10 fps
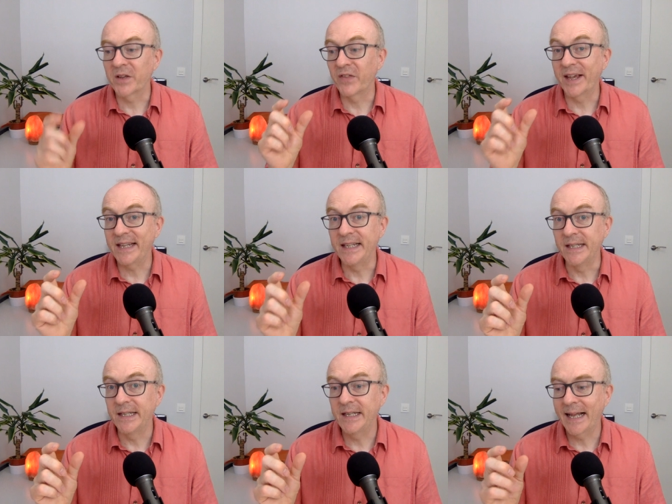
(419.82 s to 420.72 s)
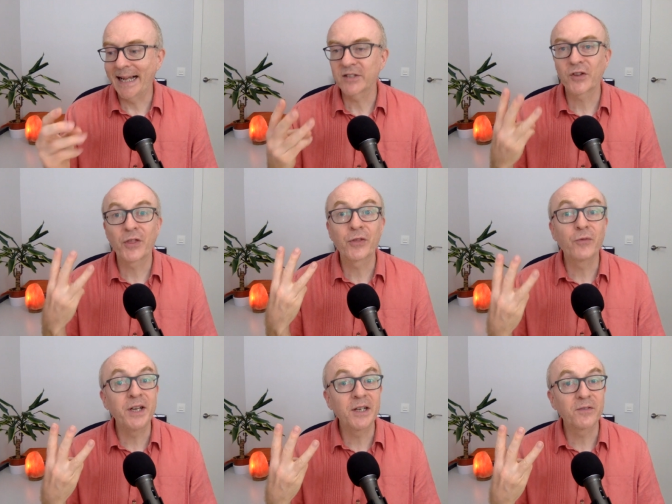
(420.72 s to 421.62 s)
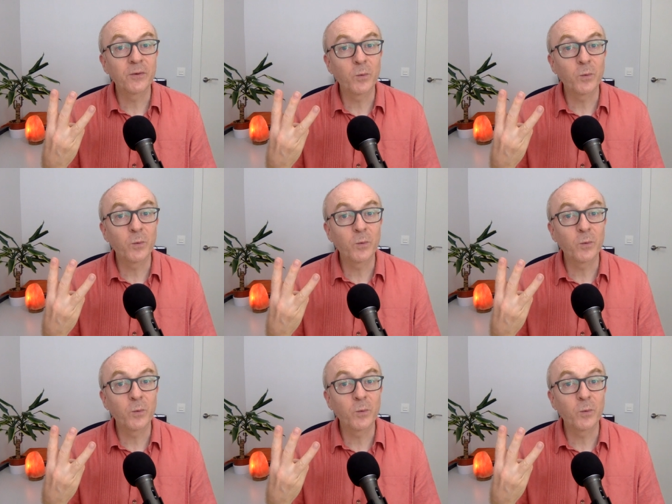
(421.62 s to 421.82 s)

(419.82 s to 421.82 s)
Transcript: of that E D has three different